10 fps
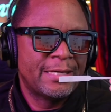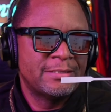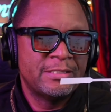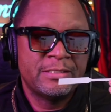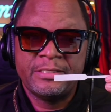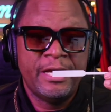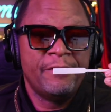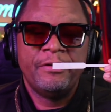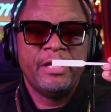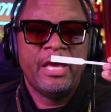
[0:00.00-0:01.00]
Because this is
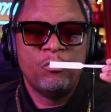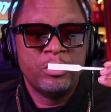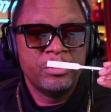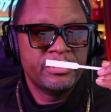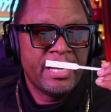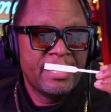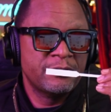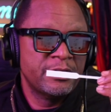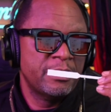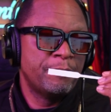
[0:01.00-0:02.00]
definitely a wintertime
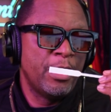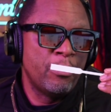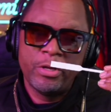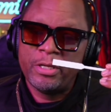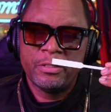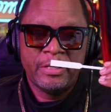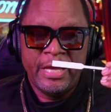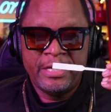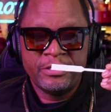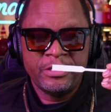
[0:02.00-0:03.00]
scent, period.
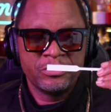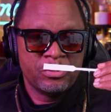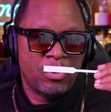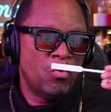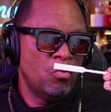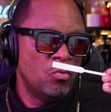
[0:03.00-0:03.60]
There is no